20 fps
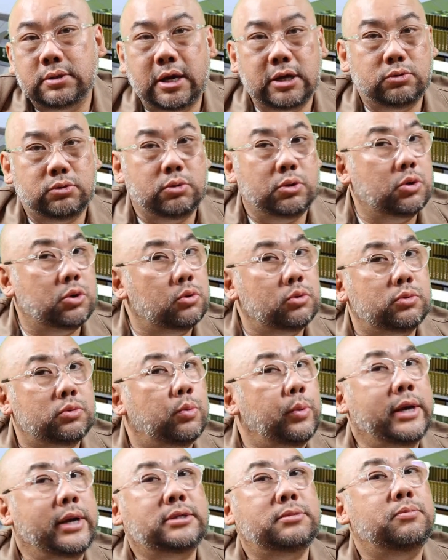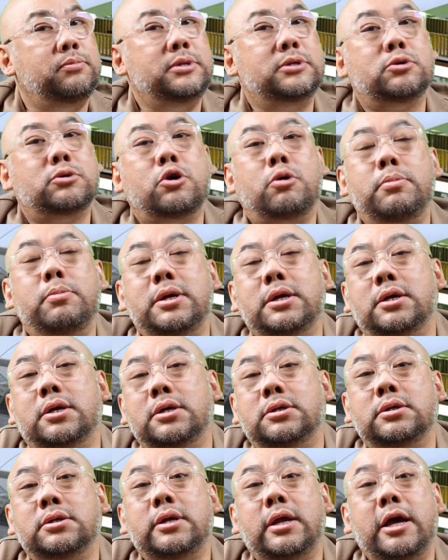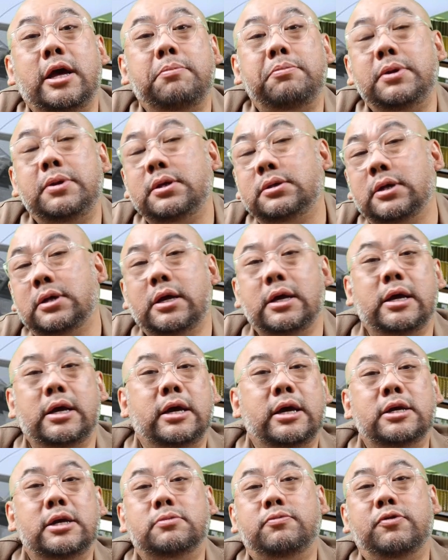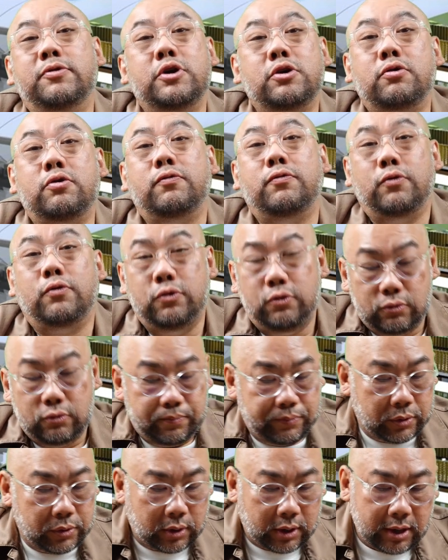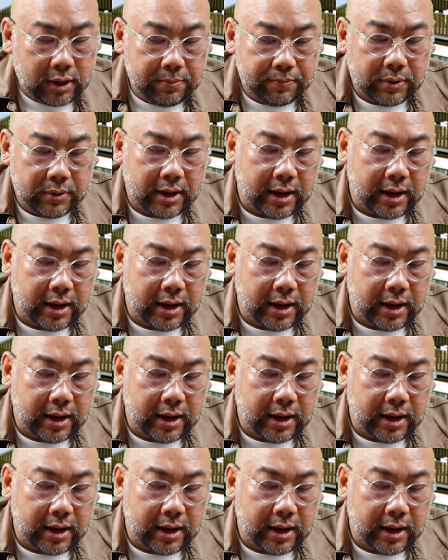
As we know, west means communication and happiness is very good for you. Okay.